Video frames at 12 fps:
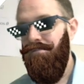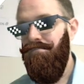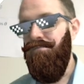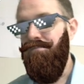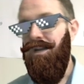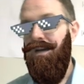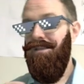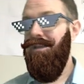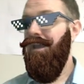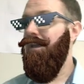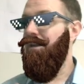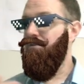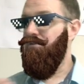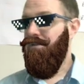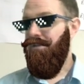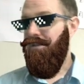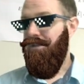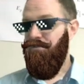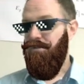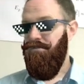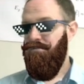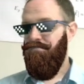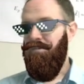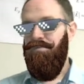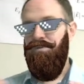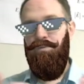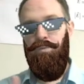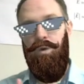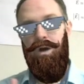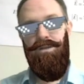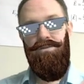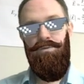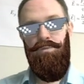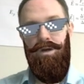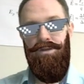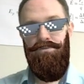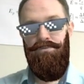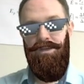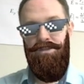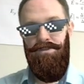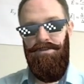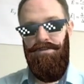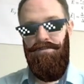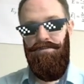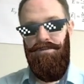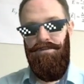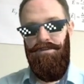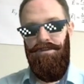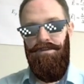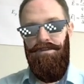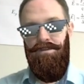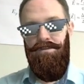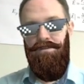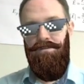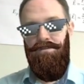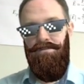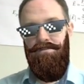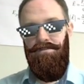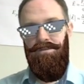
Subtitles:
not the energy of the electrons. Remember, it's a 1-to-1 ratio. So